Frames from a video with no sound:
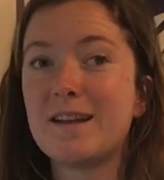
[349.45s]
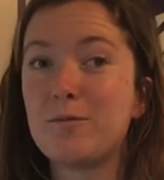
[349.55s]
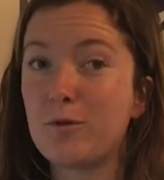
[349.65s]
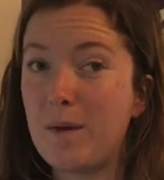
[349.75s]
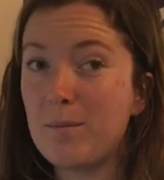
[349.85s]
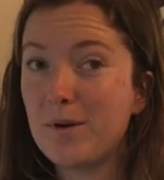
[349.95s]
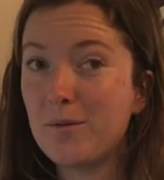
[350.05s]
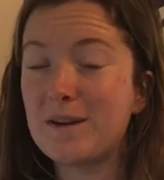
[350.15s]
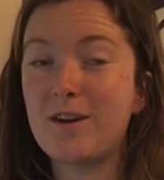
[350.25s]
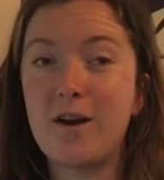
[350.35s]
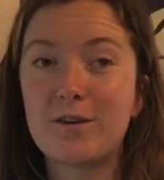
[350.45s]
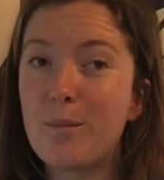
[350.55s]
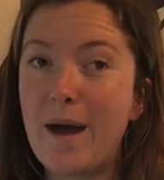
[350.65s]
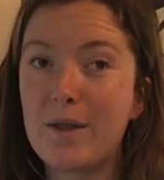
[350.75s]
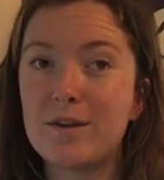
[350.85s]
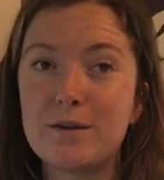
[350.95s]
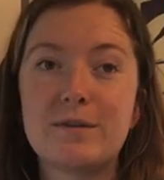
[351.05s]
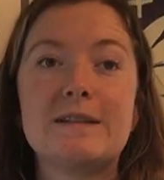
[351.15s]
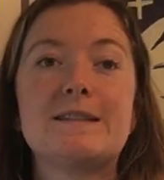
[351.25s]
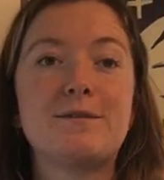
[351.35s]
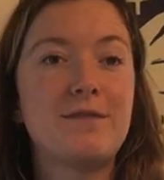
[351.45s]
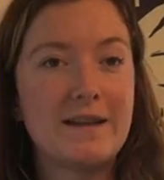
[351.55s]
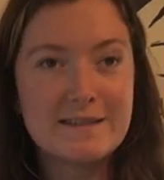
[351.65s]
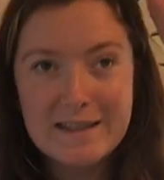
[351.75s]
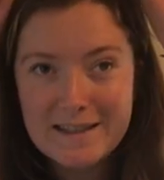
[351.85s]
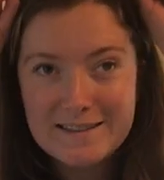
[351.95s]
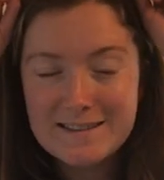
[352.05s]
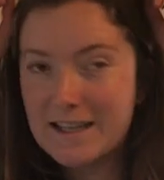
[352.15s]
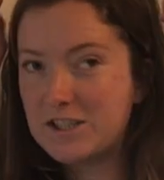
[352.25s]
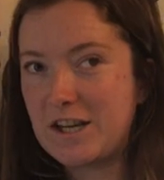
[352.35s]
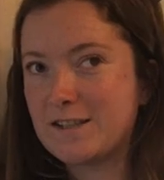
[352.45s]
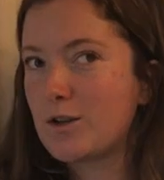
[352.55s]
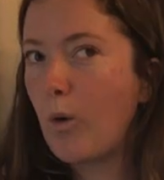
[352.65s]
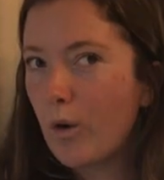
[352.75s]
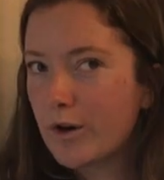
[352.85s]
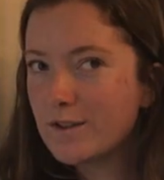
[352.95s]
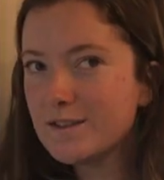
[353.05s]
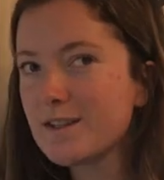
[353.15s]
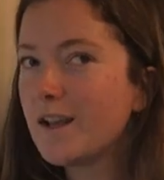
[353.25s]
Remember, we talked about the different defenses, such as horns,